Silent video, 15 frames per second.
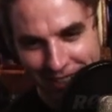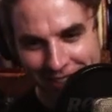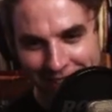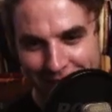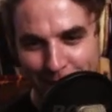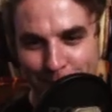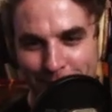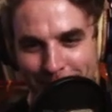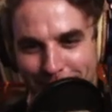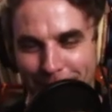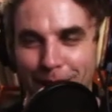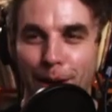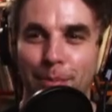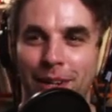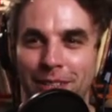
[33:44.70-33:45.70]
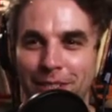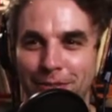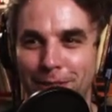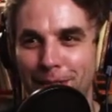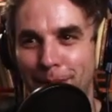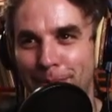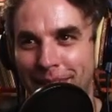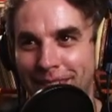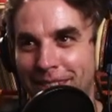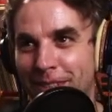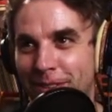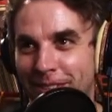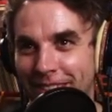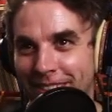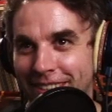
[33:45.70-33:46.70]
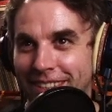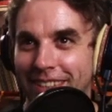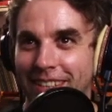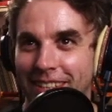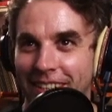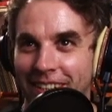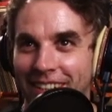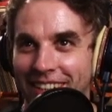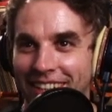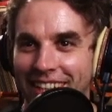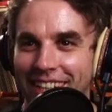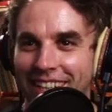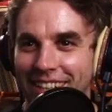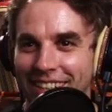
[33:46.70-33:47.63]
calls them a bunch of cheap excuses. So